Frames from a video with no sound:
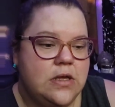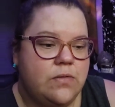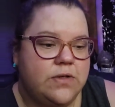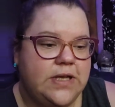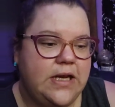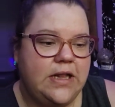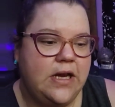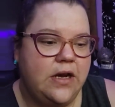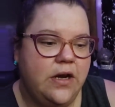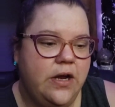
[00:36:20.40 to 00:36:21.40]
we're sitting
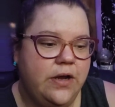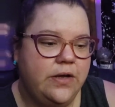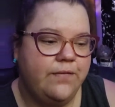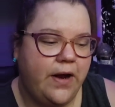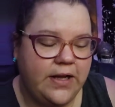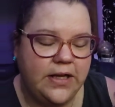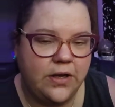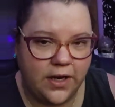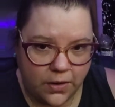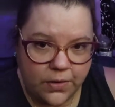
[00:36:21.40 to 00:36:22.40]
there. Finally,
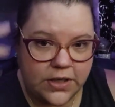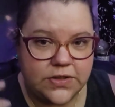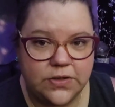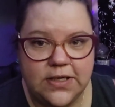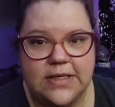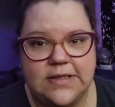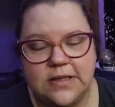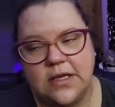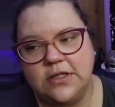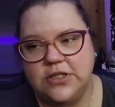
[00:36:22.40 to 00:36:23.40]
I go and I do this,
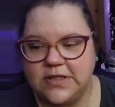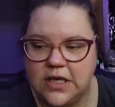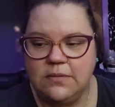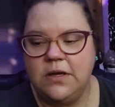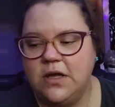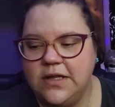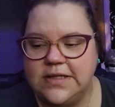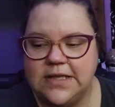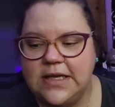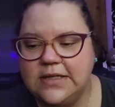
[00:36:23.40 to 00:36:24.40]
and then she's telling me all these
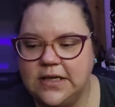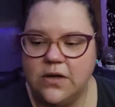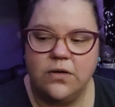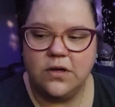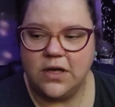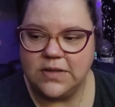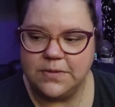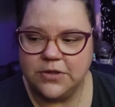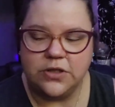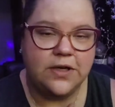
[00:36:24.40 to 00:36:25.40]
things, and I go to the
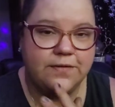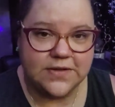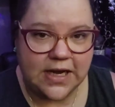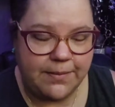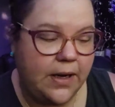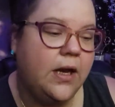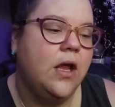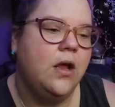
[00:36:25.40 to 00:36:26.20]
hospital. Sure enough, it's happening.